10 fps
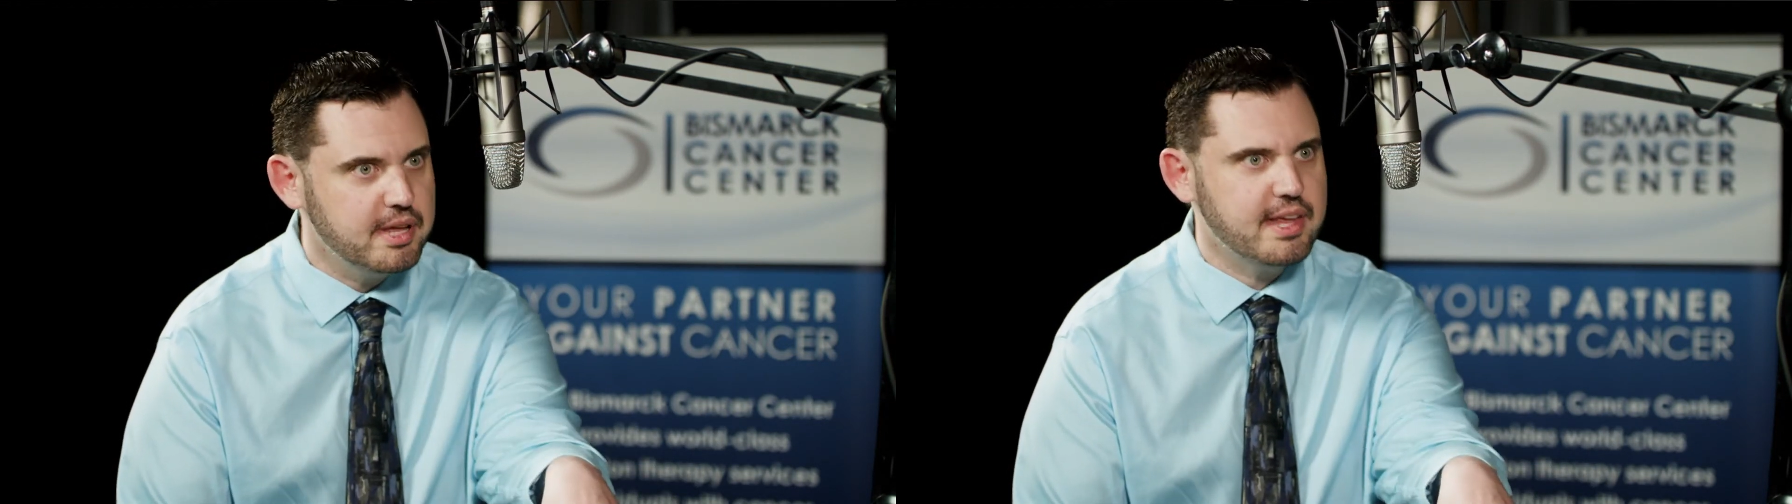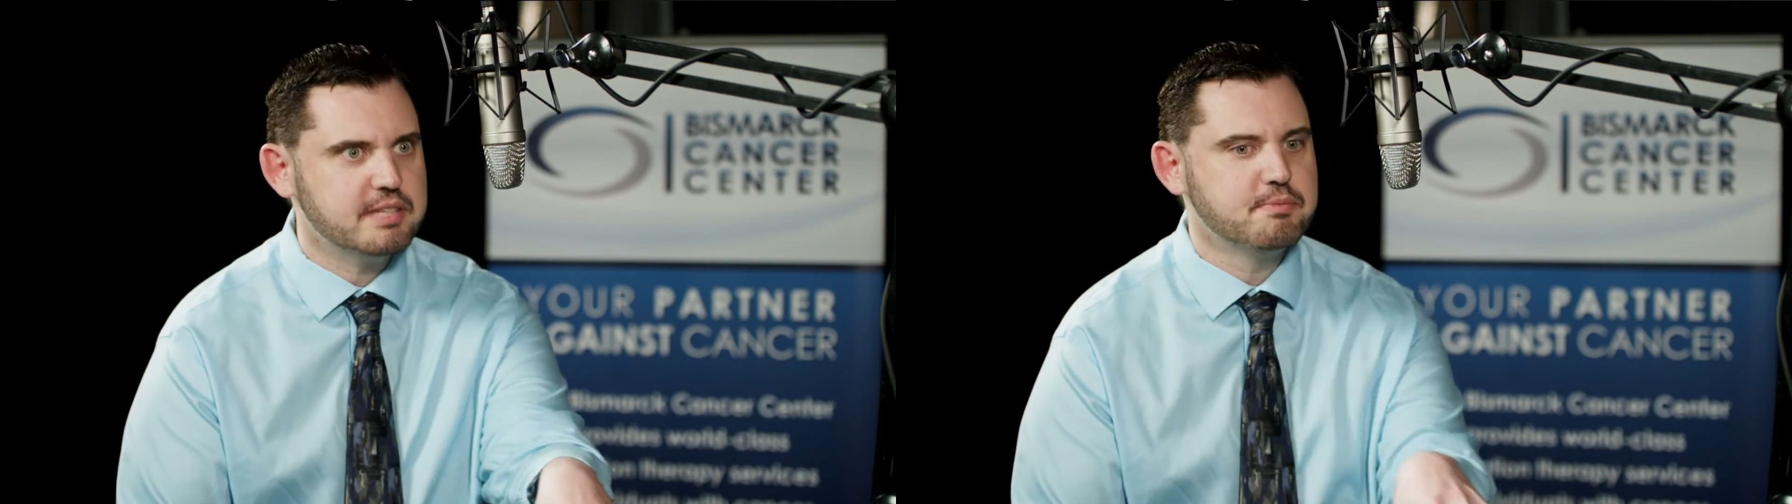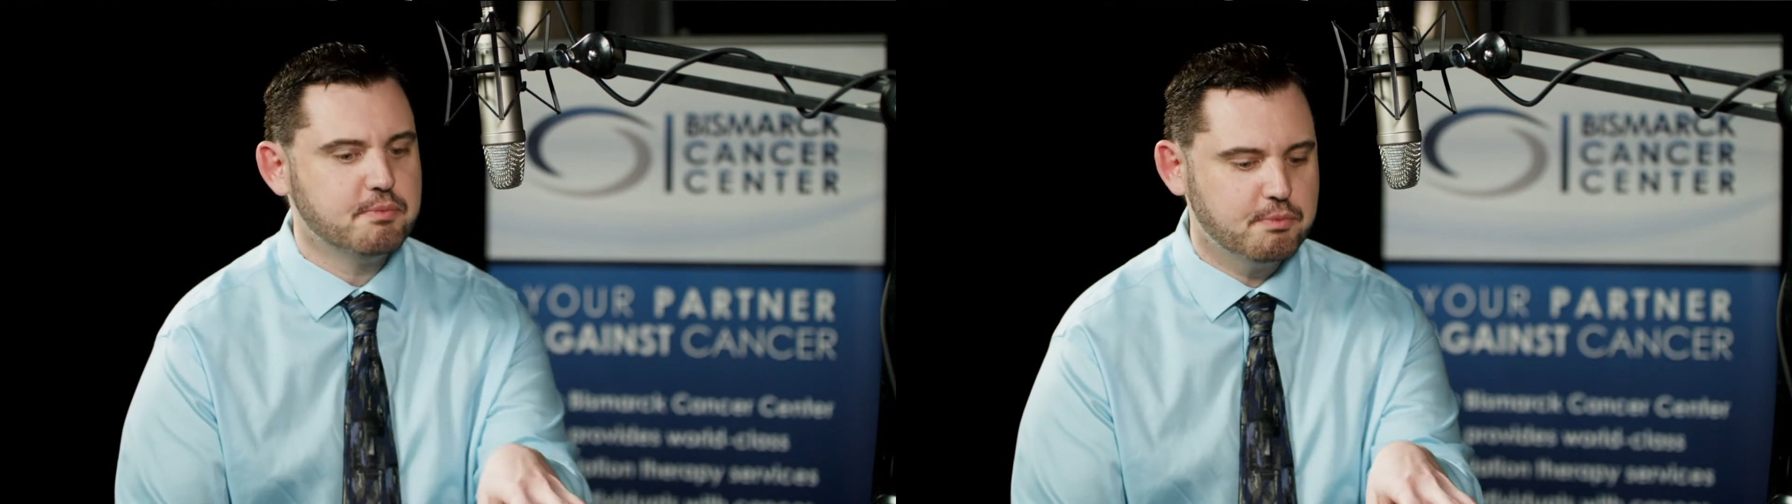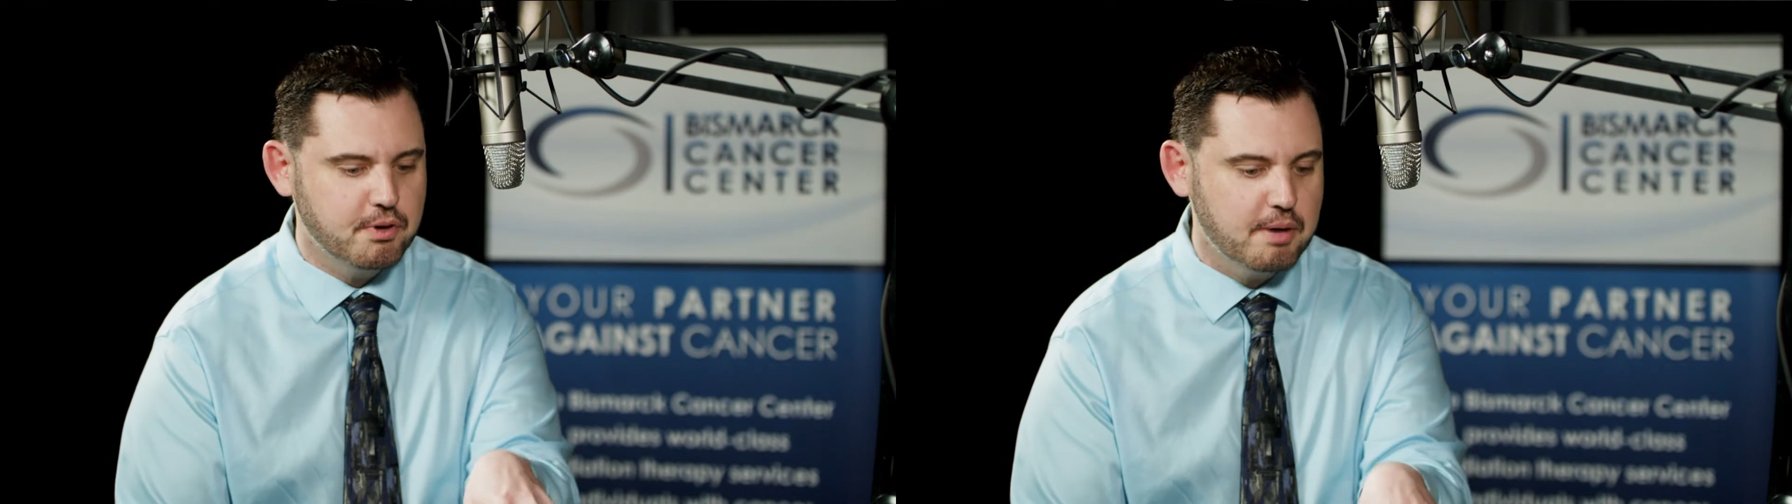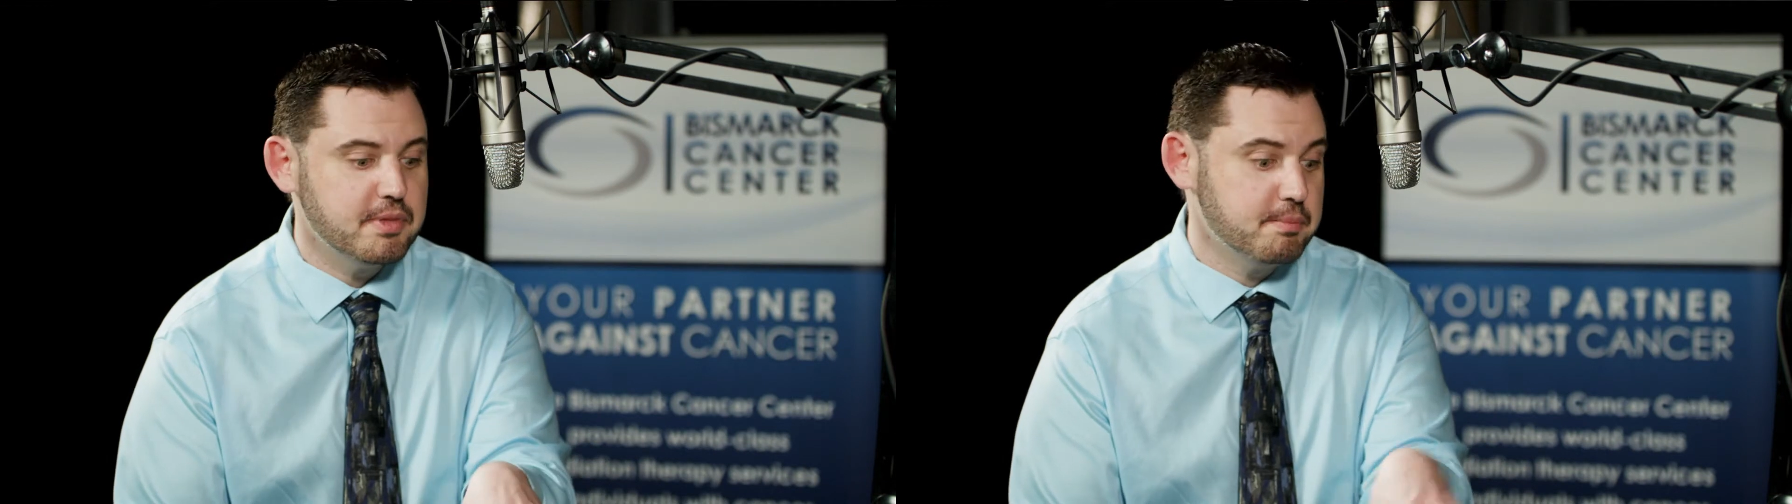and that's
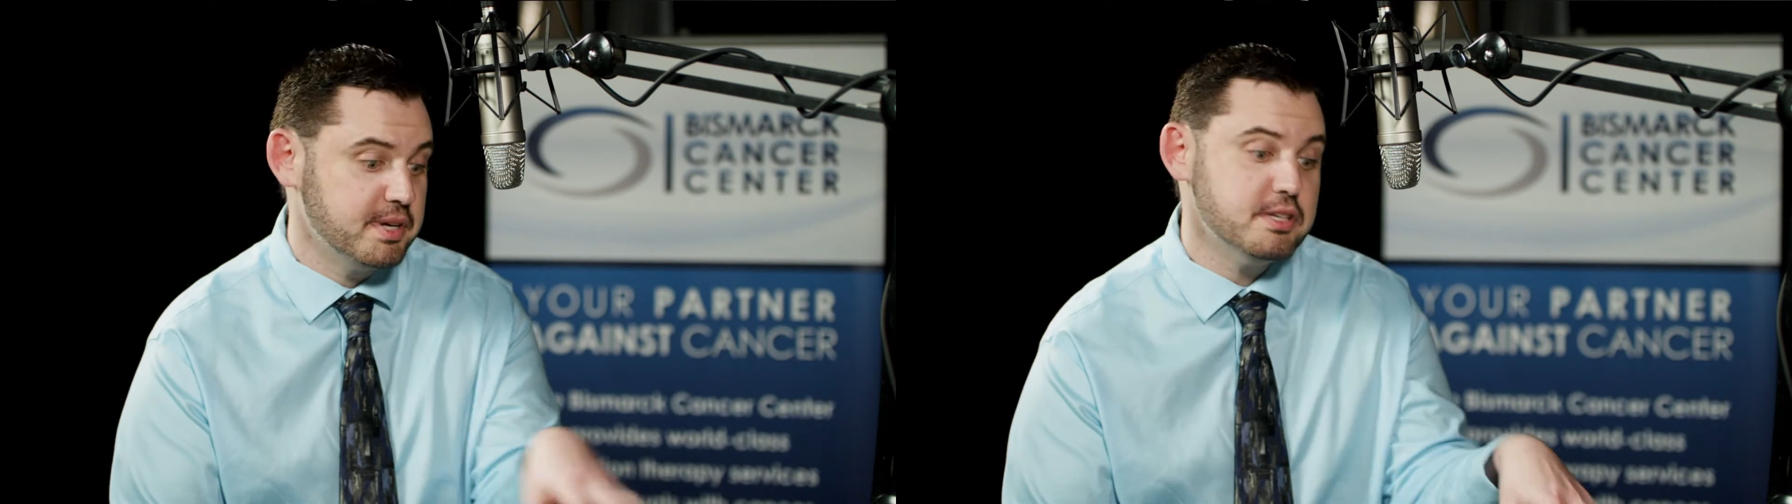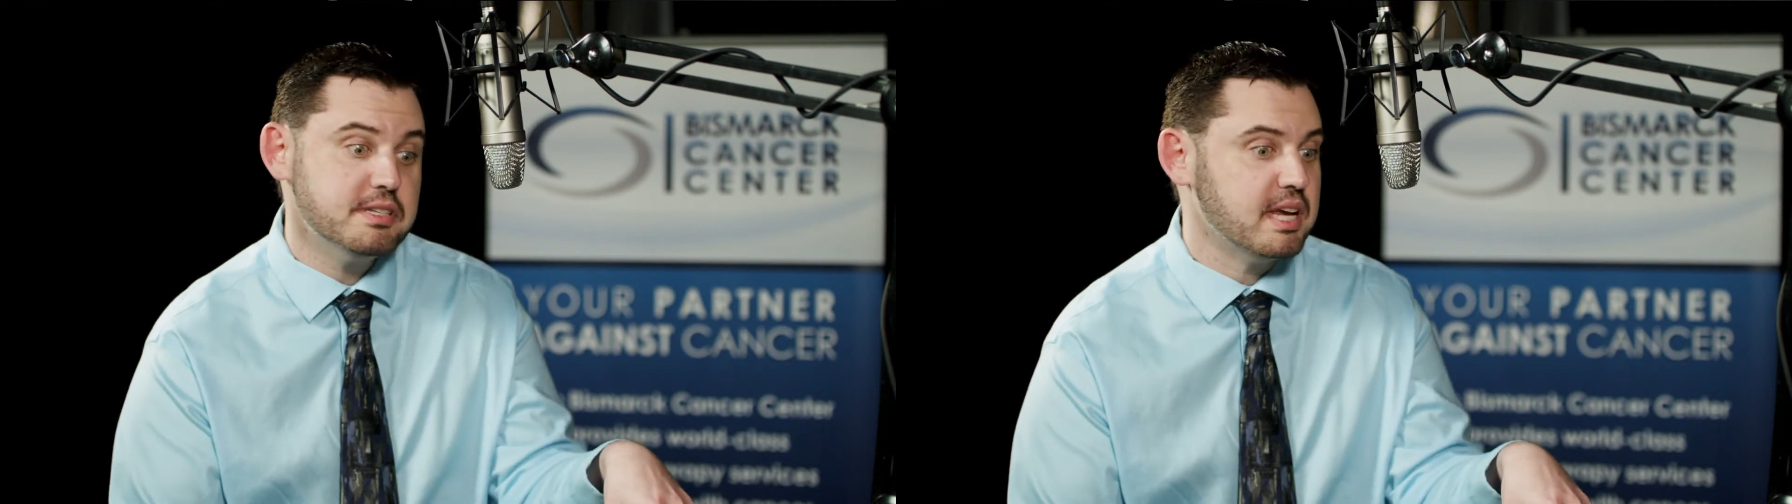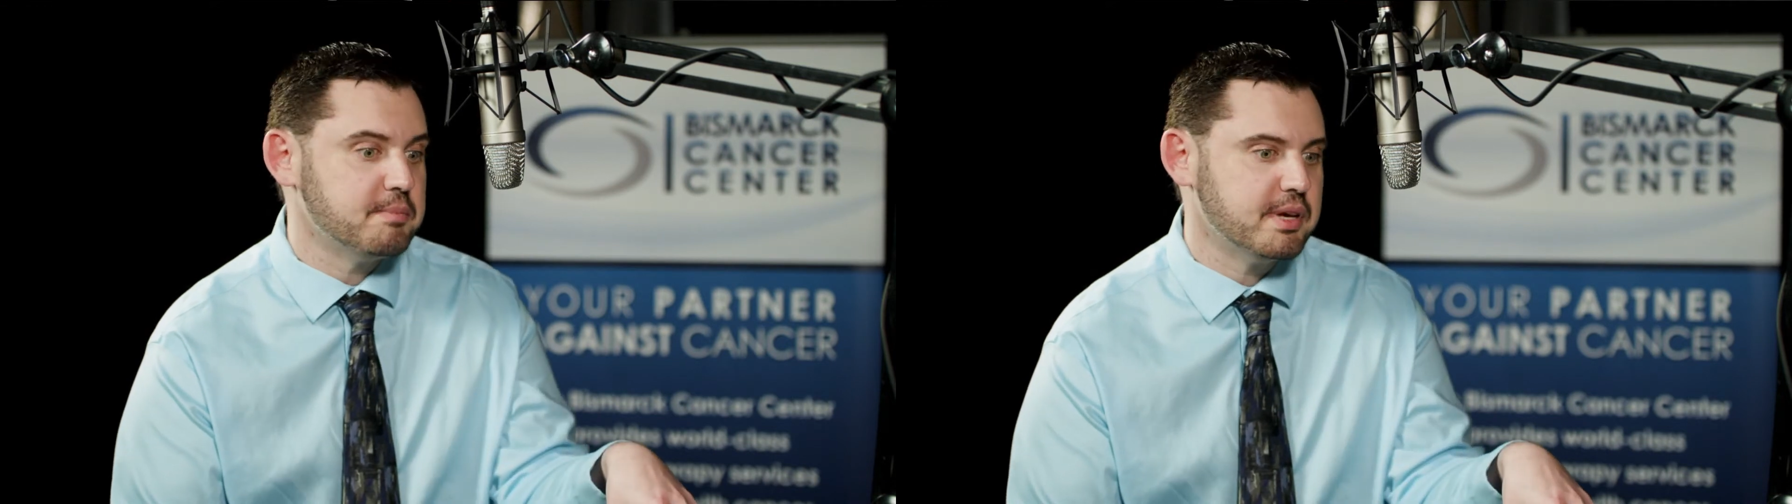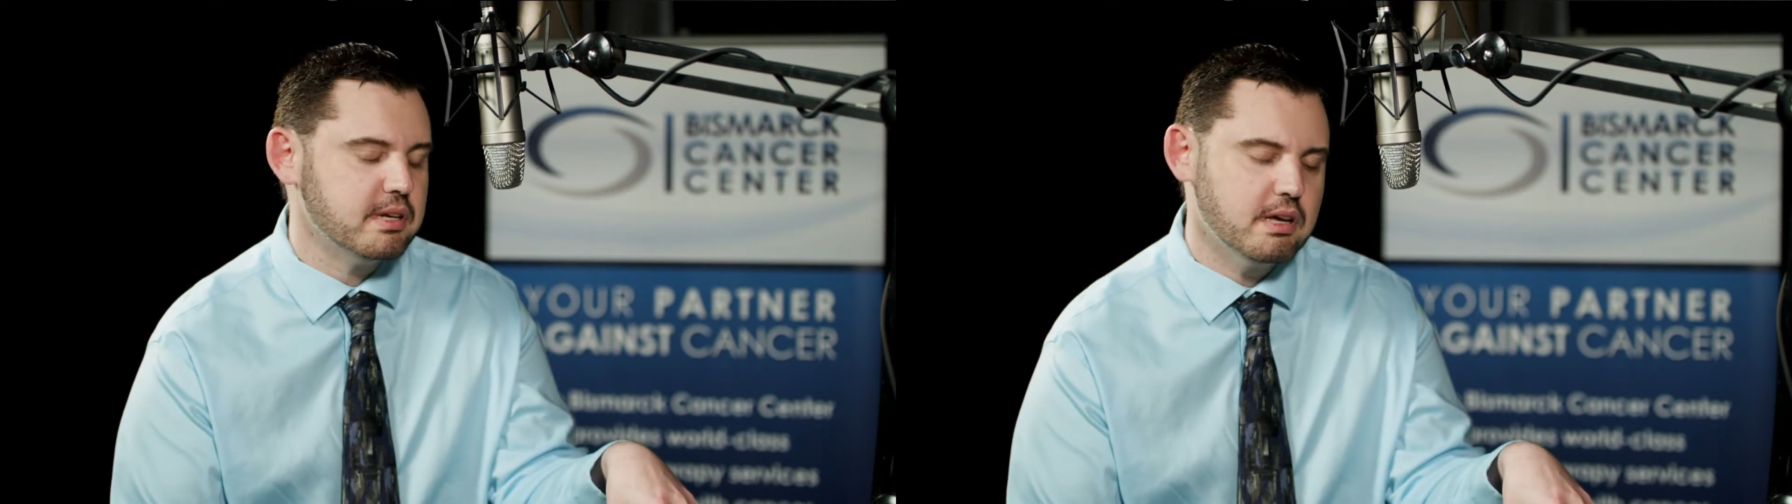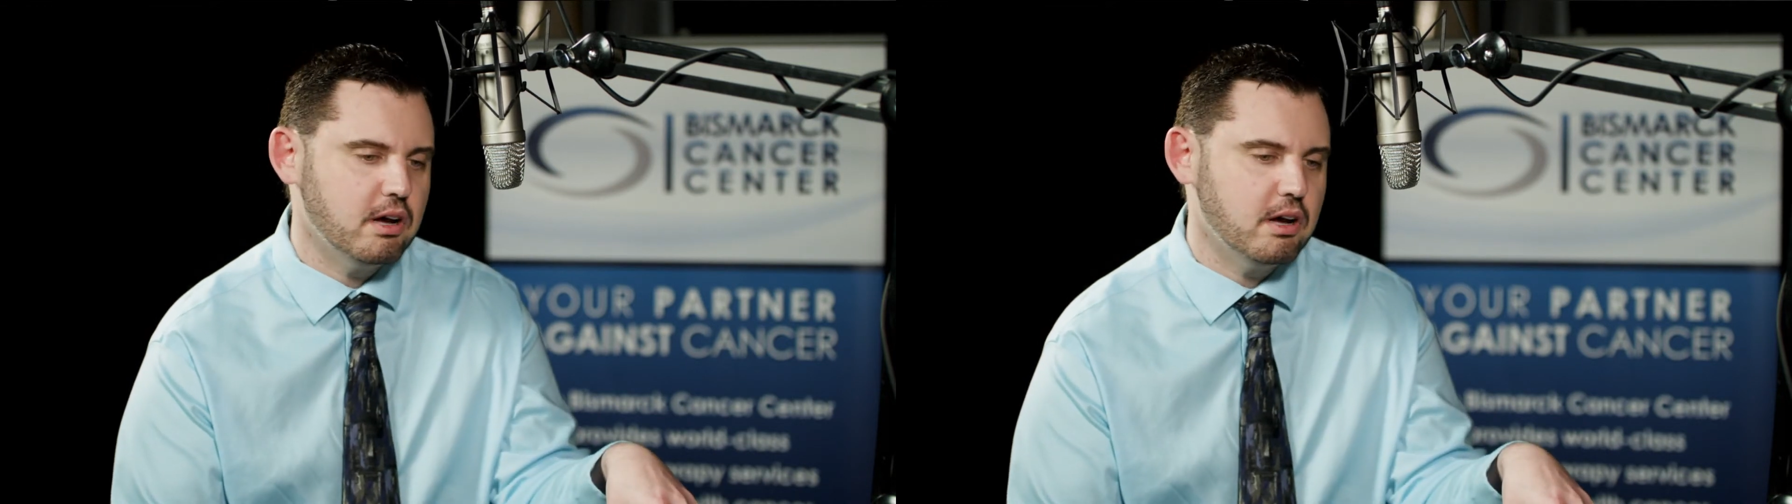from the mission statement